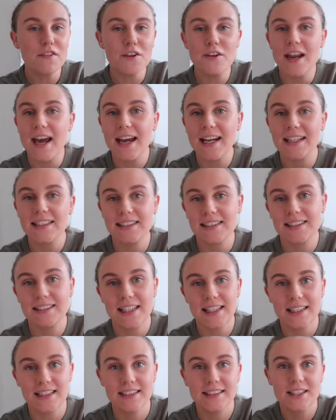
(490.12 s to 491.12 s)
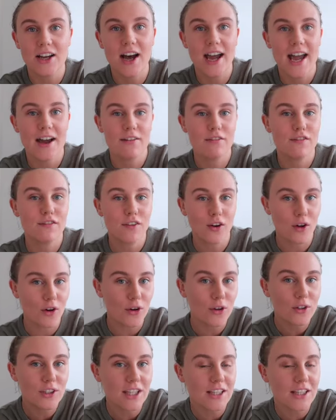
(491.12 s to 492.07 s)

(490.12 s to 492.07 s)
Days since I have vlogged.